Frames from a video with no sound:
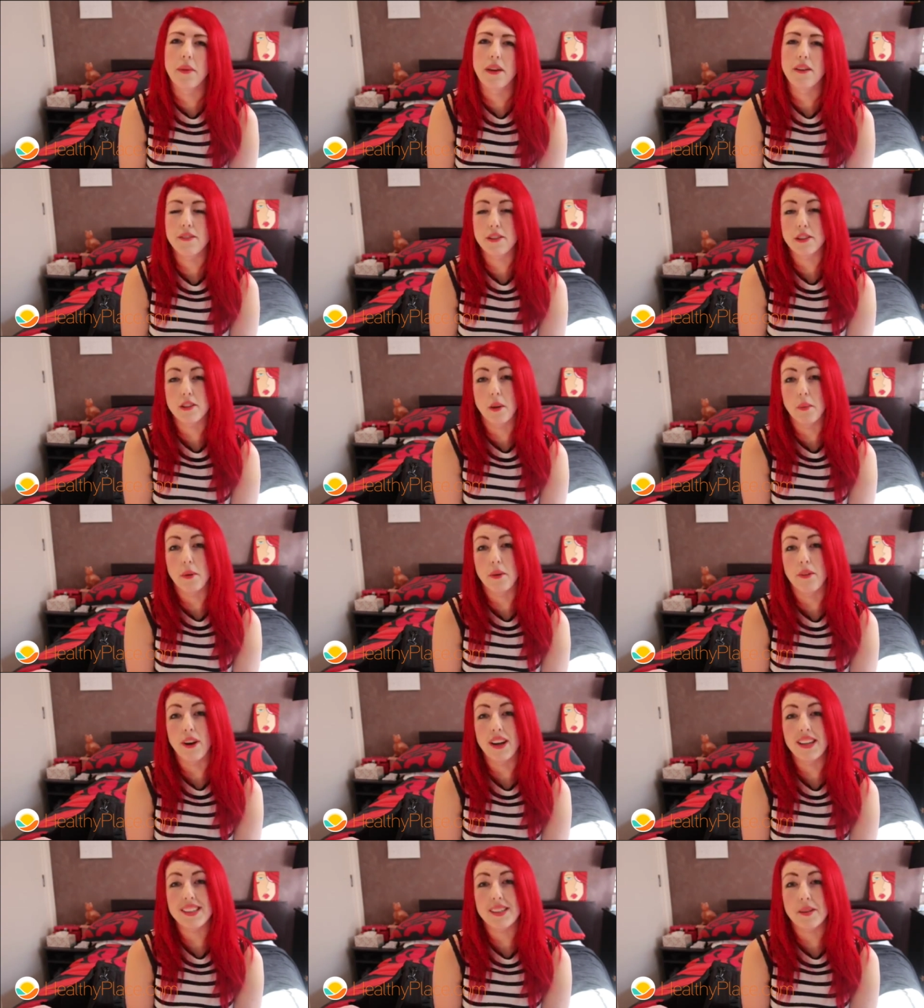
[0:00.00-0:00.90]
every time I
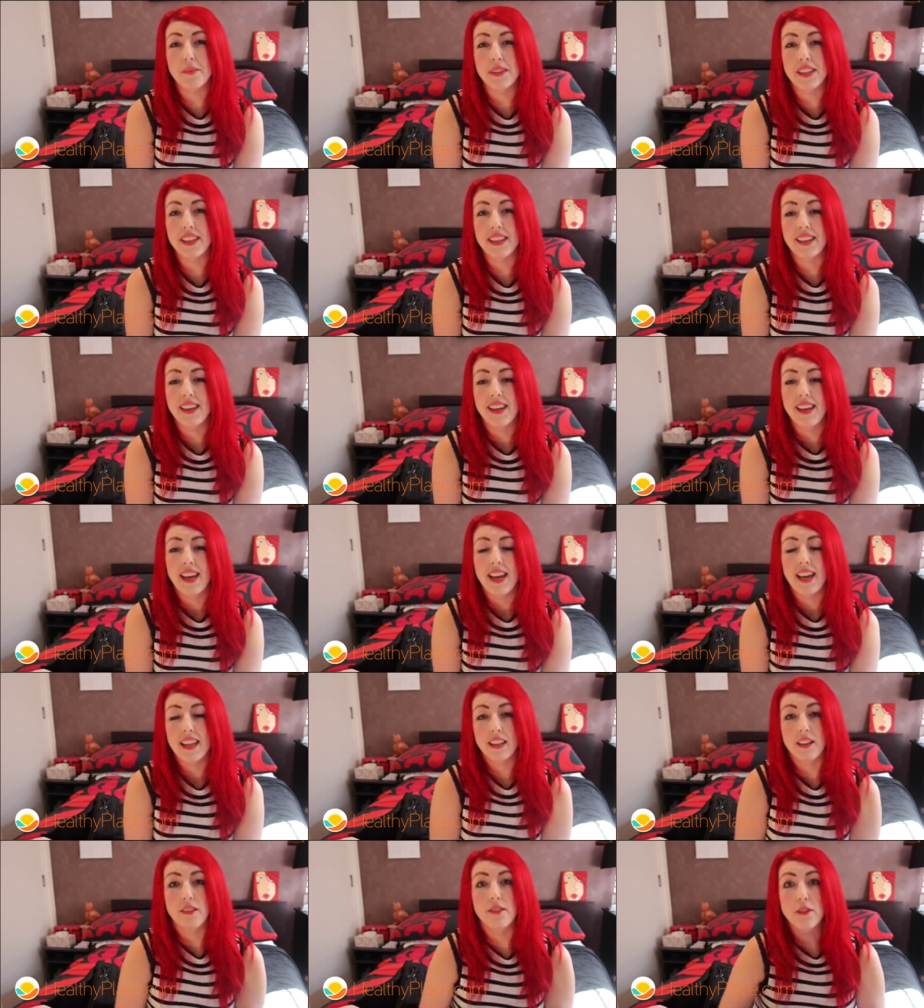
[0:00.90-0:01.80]
write something,
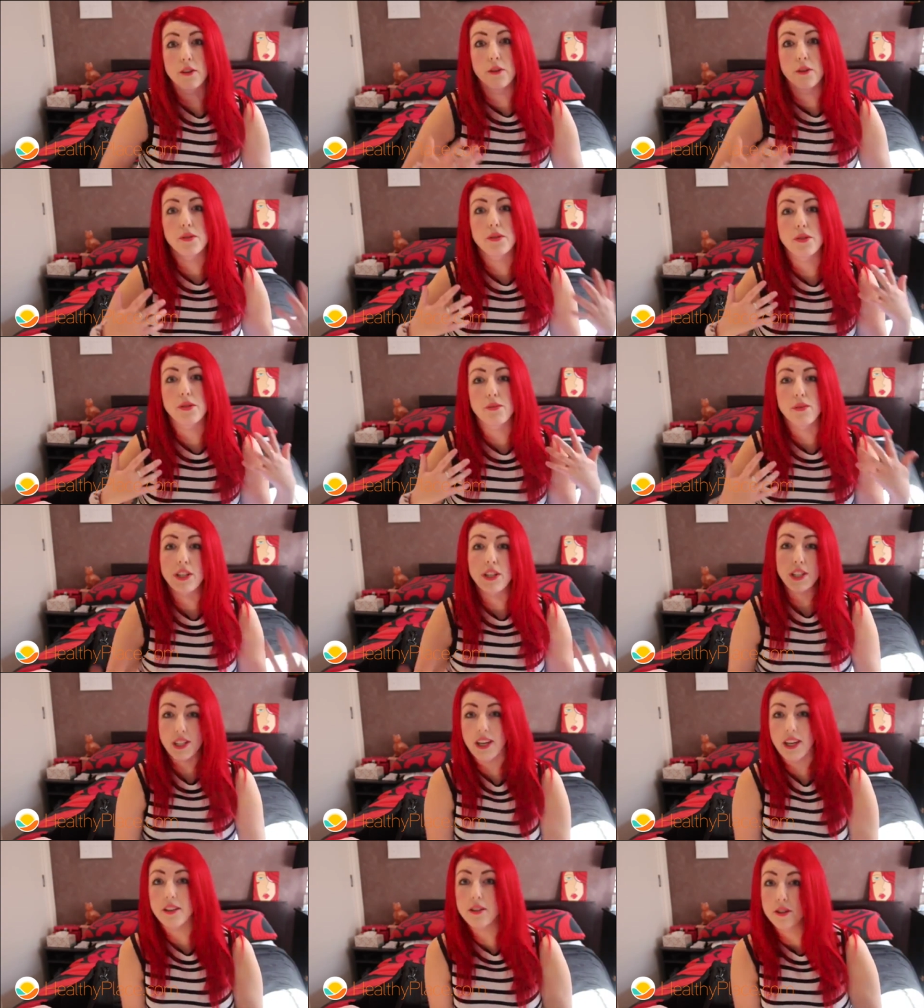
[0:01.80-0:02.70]
and then of course
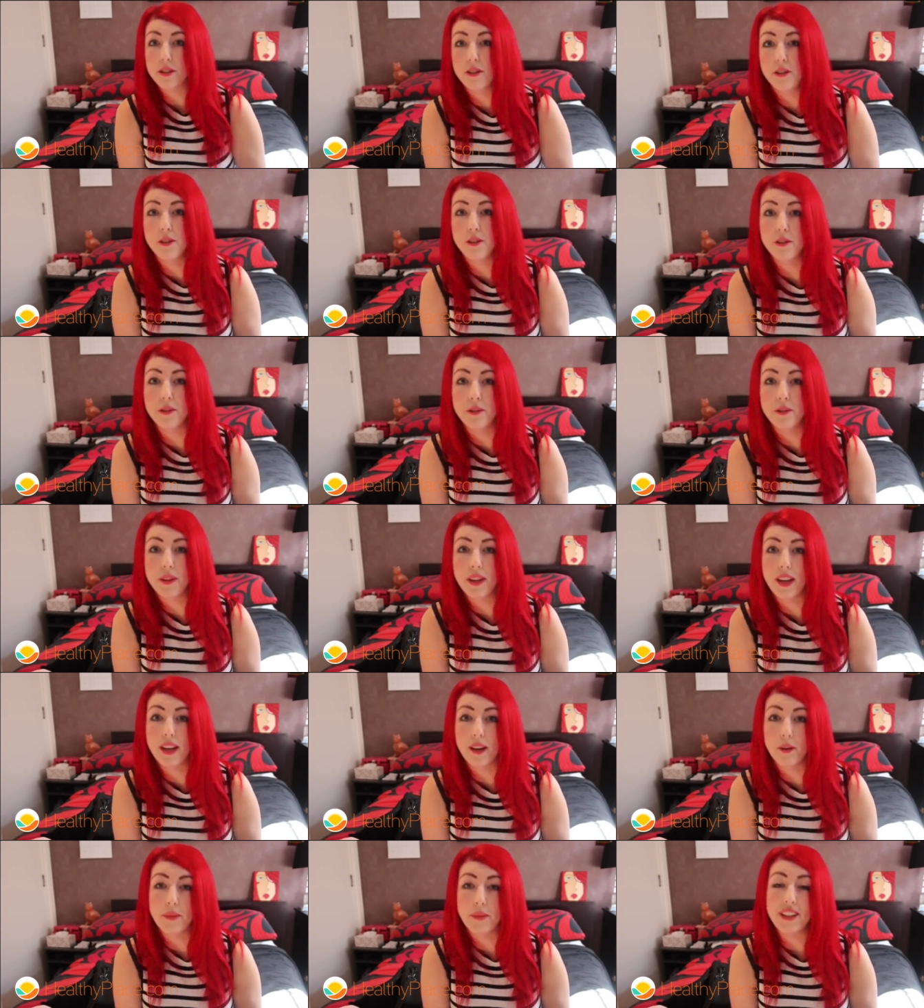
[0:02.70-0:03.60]
reaching out to you
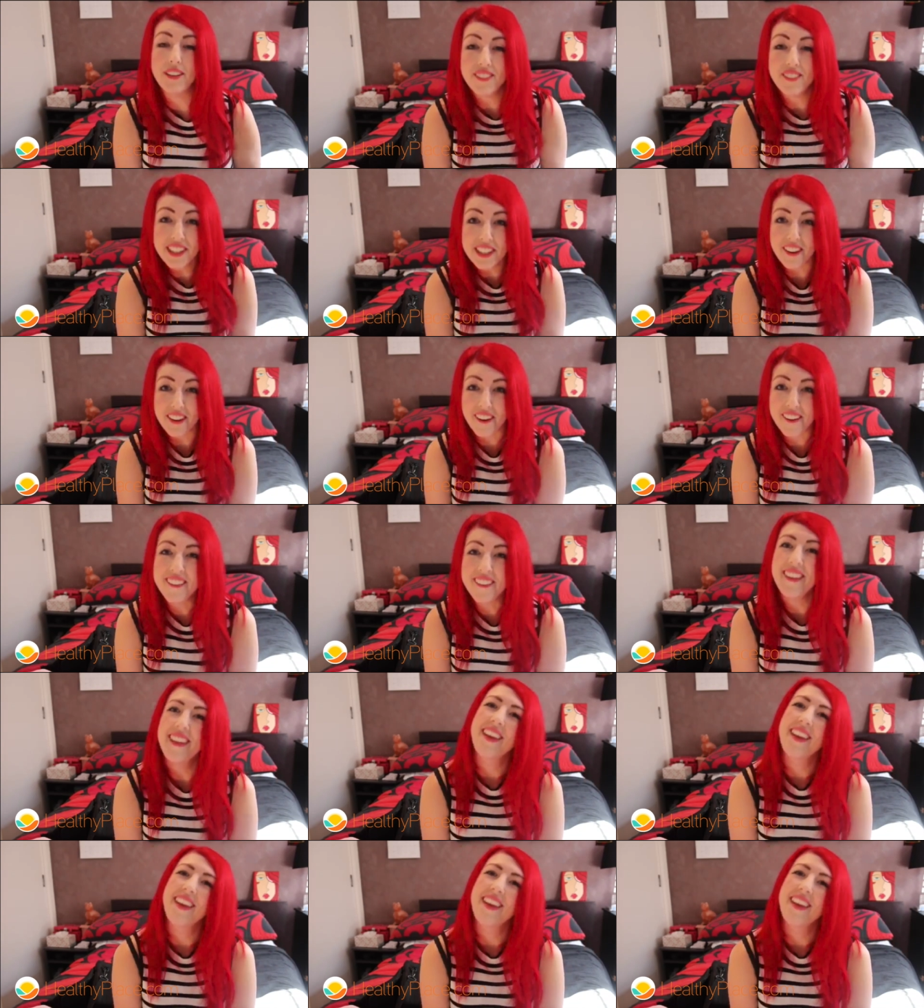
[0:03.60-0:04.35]
in a video.